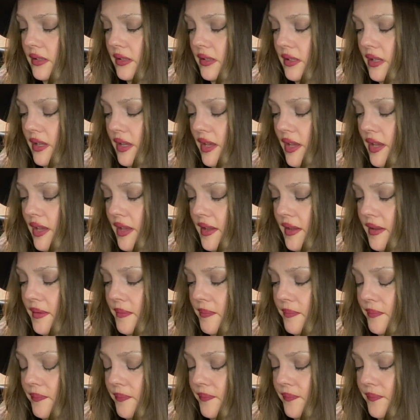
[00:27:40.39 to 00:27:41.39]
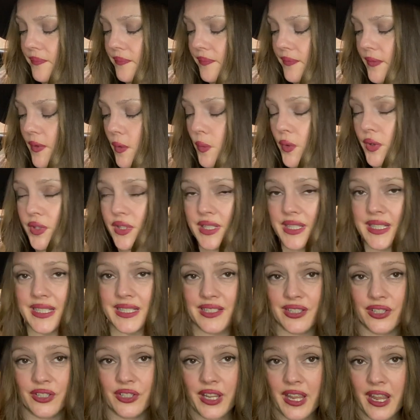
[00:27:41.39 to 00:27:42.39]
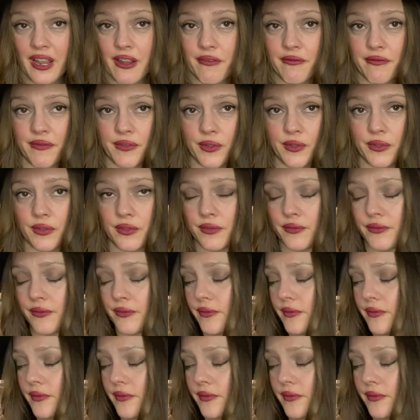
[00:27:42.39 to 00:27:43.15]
What do you need to look out for?